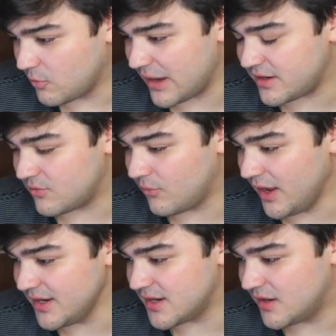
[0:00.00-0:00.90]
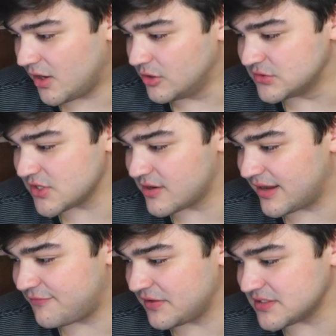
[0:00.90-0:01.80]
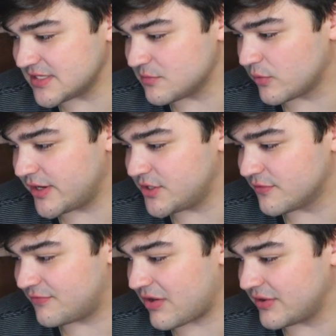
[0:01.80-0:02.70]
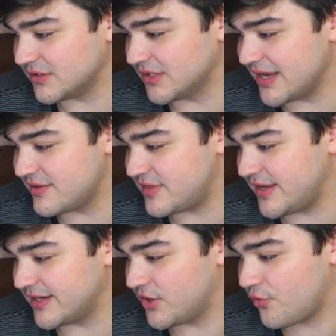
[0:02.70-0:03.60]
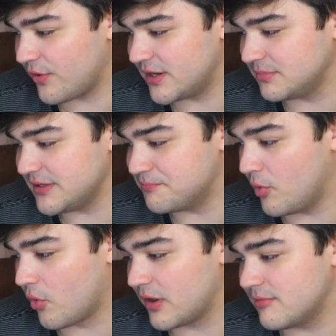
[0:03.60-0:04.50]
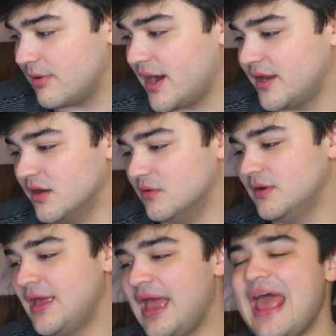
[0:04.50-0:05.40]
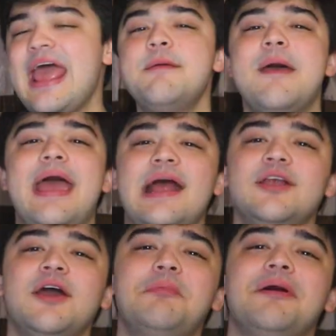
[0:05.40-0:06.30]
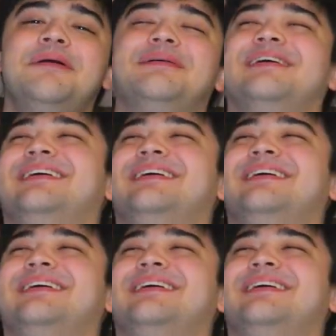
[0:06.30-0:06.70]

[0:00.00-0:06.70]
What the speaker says: Wait, what? Oh, sorry, I fell asleep reading your very lengthy and incredibly boring bio. Hey, man, come on!